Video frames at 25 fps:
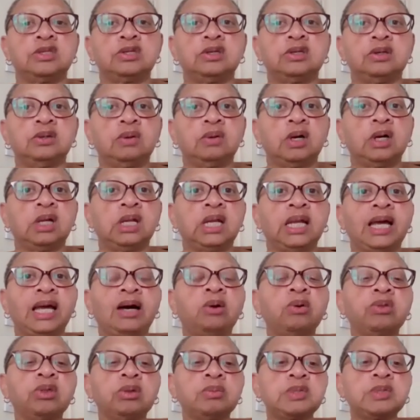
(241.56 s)
to
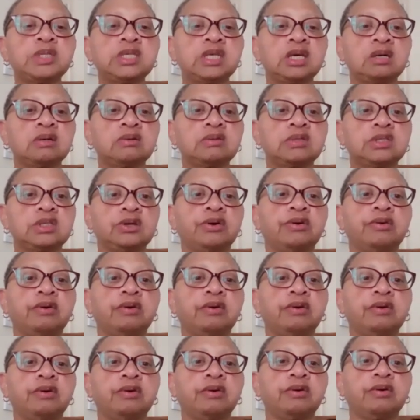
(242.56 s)
allow themselves to
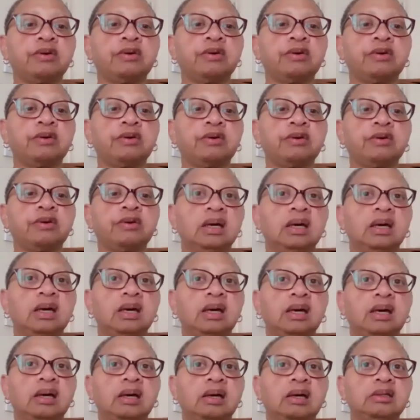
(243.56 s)
cry.
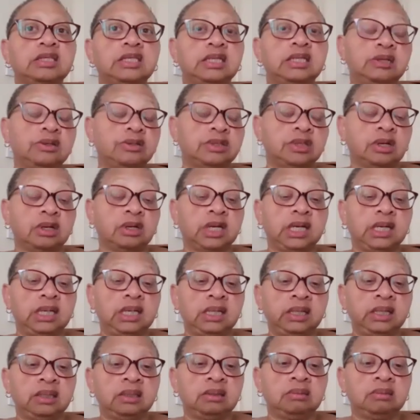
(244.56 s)
Tears are
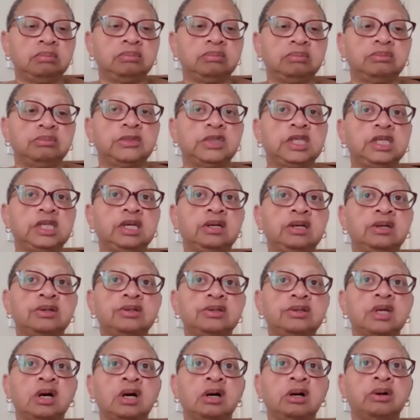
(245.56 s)
healing,
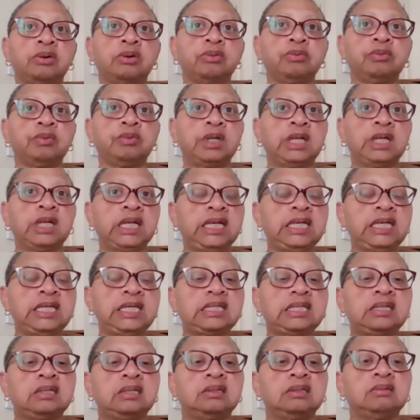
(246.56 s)
tears are
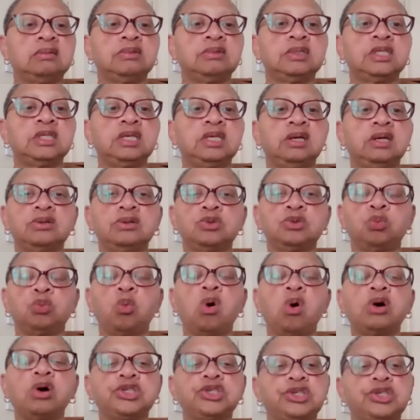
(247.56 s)
releasing,
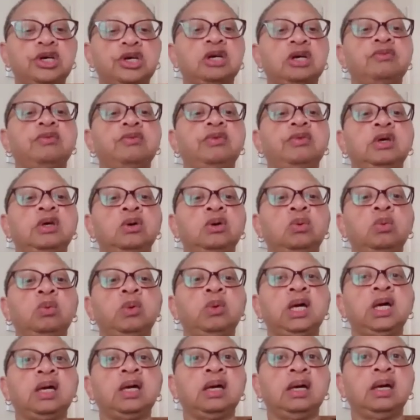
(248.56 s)
tears wash
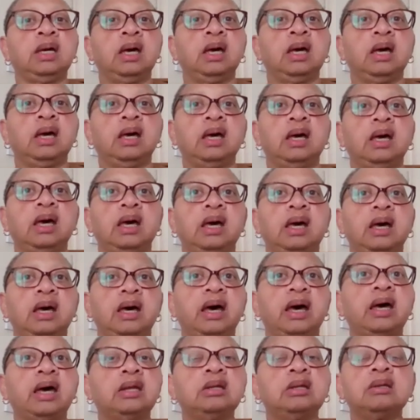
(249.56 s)
everything away.
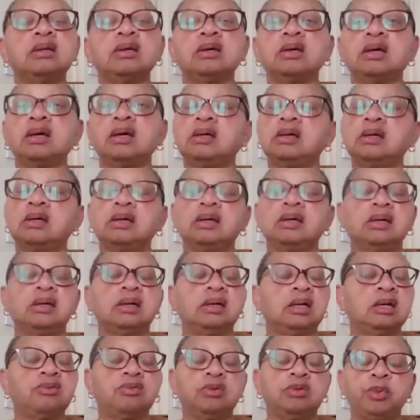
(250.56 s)
And
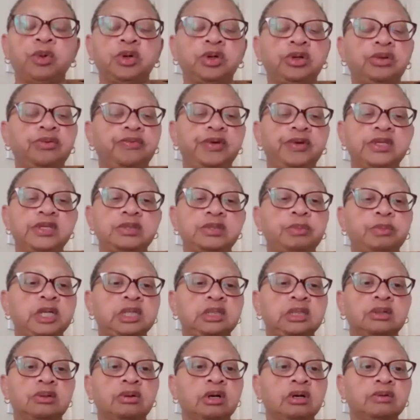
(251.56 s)
everybody
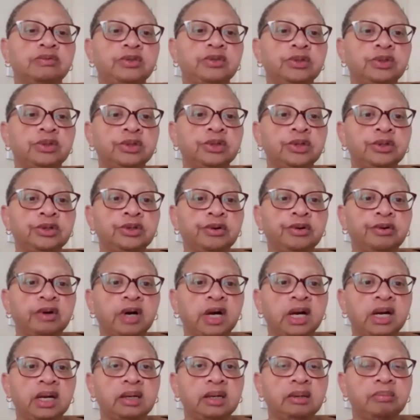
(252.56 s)
feels better after a
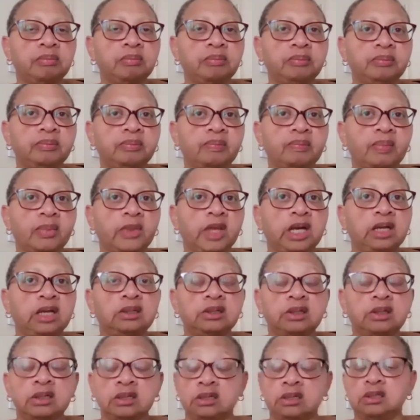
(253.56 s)
good cry.
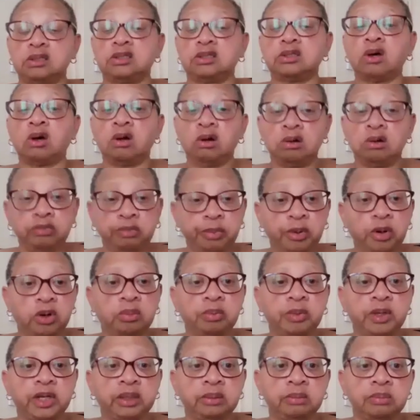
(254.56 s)
It doesn't
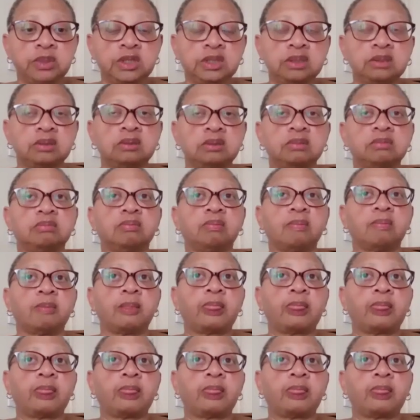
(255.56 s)
solve problems.